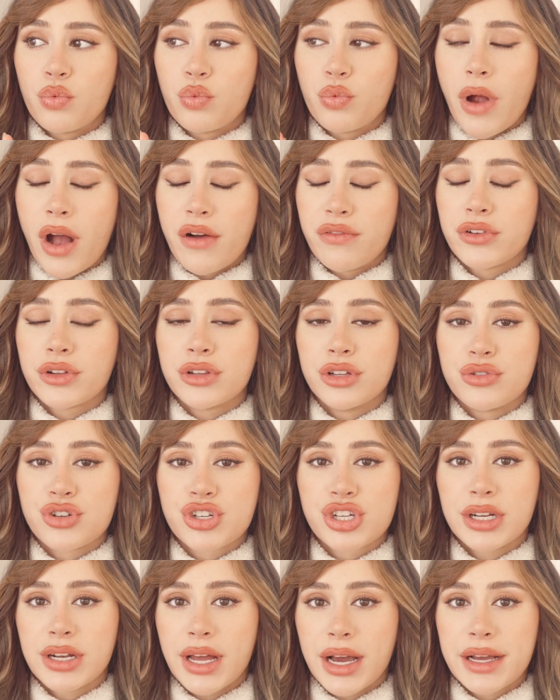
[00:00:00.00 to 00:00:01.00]

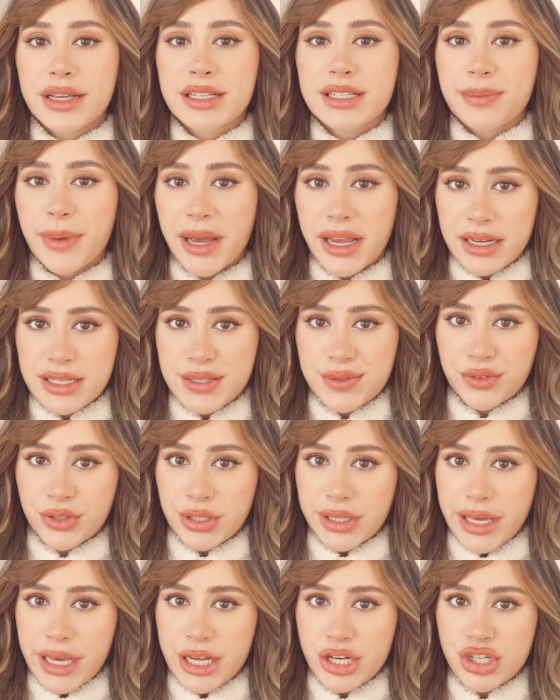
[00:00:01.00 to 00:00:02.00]
revolutionized my
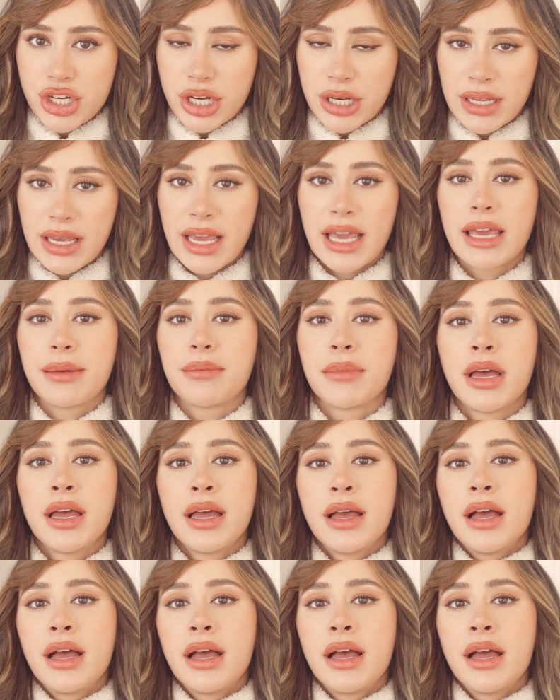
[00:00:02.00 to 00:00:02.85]
exfoliation game.